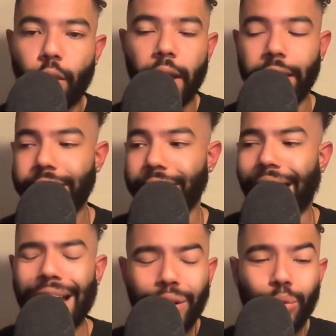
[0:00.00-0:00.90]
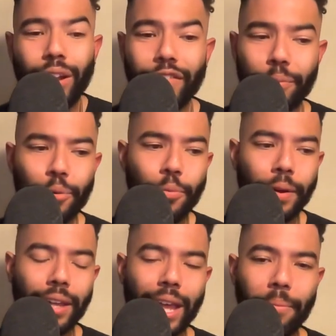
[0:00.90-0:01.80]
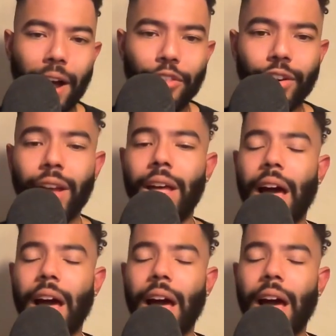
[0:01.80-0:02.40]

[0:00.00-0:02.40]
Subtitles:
And listen, I don't love the bullpen game either.